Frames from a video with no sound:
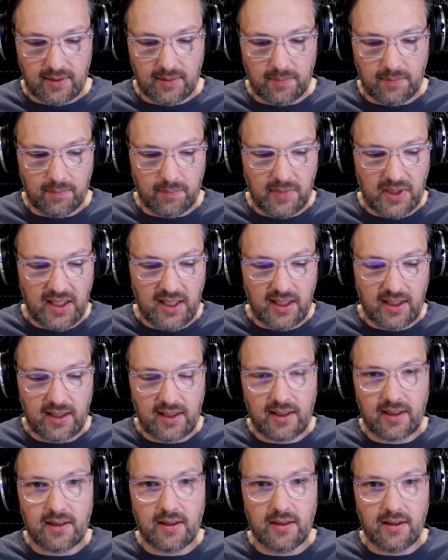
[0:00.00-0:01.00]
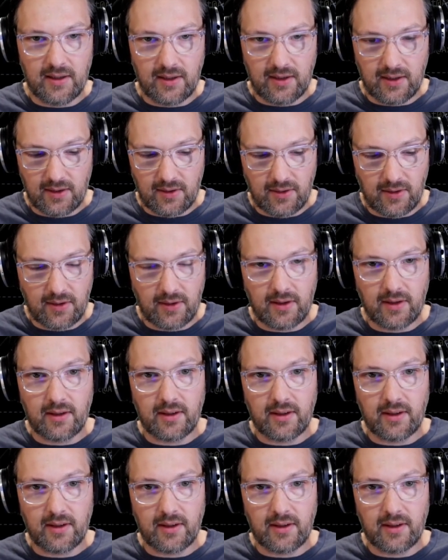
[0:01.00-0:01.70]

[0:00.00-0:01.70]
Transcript: Make dir